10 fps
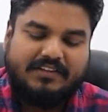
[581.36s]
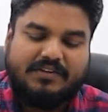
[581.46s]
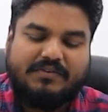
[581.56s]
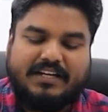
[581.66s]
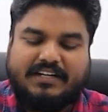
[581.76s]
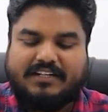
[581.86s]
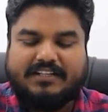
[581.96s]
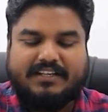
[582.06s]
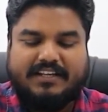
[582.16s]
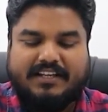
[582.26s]
Through
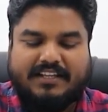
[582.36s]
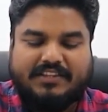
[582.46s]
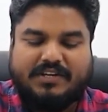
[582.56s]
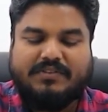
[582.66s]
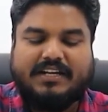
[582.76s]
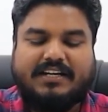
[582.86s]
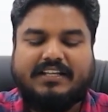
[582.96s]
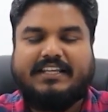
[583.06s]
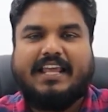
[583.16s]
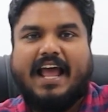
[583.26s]
that
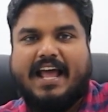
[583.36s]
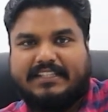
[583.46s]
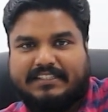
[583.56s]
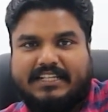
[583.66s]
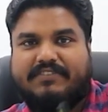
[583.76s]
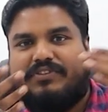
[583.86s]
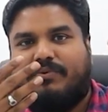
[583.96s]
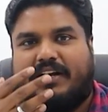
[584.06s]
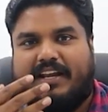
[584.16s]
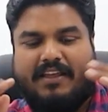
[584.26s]
gas lift
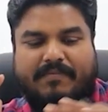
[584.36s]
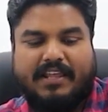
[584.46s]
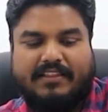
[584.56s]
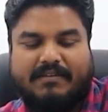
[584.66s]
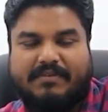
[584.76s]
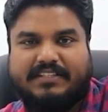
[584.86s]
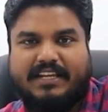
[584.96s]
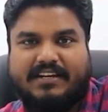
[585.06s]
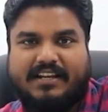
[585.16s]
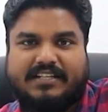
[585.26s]
only, the
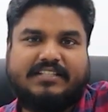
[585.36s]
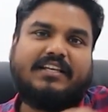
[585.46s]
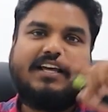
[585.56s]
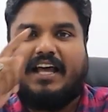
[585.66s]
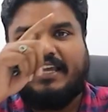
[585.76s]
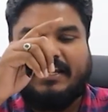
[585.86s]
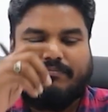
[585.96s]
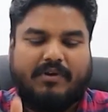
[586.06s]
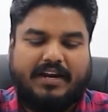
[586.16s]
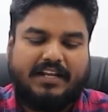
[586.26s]
missile reaches a higher
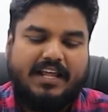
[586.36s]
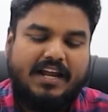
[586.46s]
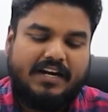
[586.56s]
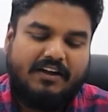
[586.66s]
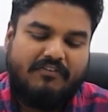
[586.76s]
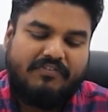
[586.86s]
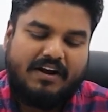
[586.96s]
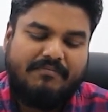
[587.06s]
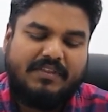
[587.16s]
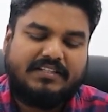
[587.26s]
point. Now
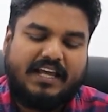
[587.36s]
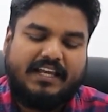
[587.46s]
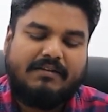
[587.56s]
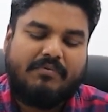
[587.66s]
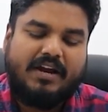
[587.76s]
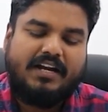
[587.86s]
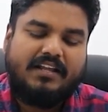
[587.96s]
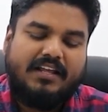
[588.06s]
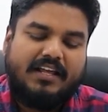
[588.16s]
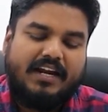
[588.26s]
from this higher point,
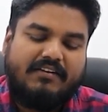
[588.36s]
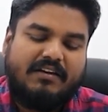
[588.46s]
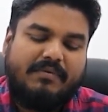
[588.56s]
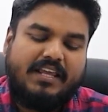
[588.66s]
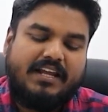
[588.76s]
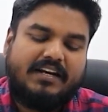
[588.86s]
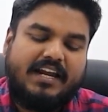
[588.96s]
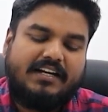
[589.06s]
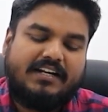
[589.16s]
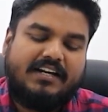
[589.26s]
it will be
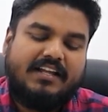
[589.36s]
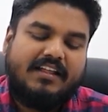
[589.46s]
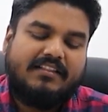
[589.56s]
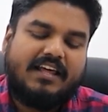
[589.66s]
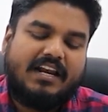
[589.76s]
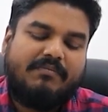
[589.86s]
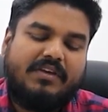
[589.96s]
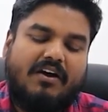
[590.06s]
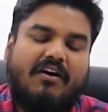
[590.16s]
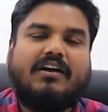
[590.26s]
ignited. There will
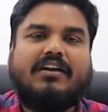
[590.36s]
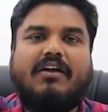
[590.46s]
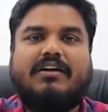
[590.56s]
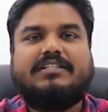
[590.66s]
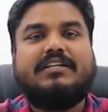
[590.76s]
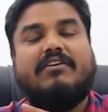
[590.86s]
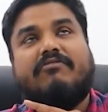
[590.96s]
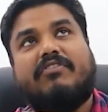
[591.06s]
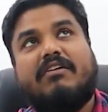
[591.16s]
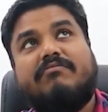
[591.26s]
be a hot launch
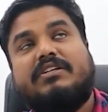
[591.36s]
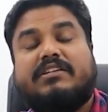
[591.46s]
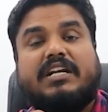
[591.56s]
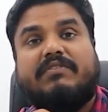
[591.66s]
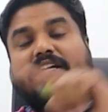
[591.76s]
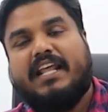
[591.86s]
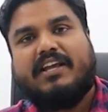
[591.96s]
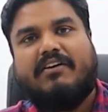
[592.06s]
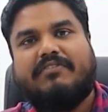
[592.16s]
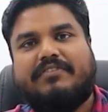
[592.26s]
from which it will
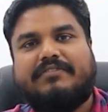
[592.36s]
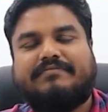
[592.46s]
take off.